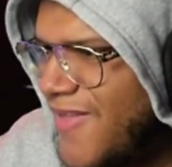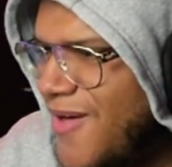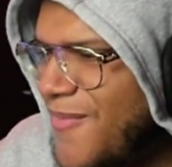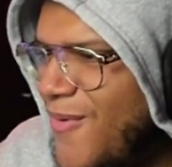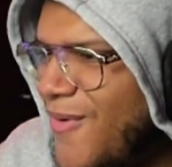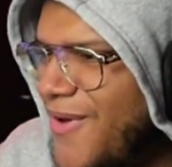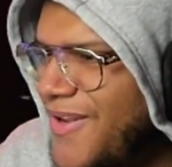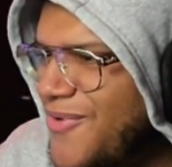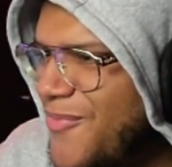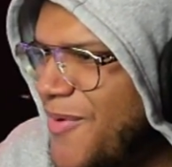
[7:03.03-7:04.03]
Come
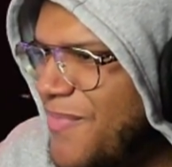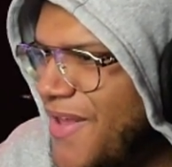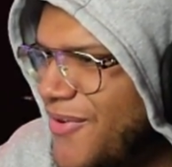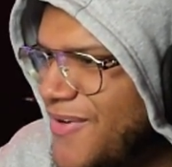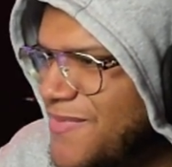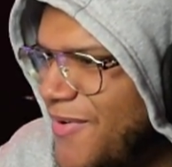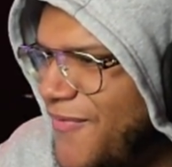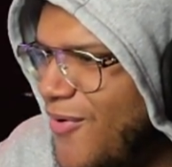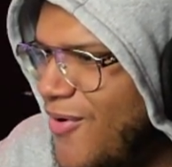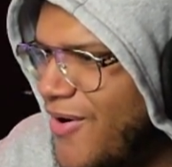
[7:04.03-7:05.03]
on. We've been through this
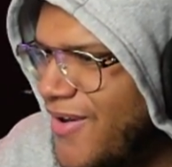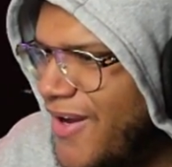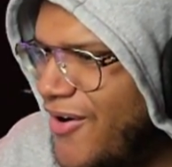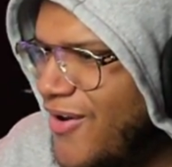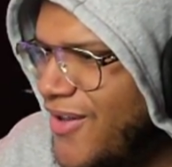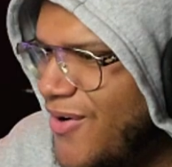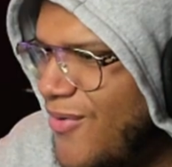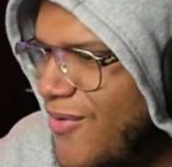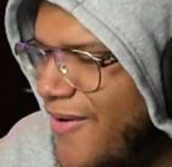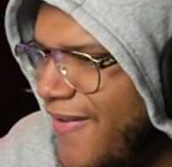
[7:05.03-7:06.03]
before. Like, earlier
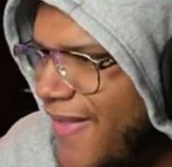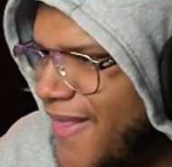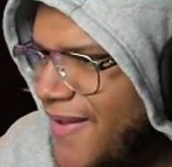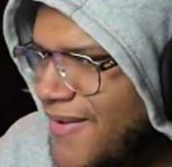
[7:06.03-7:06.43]
on.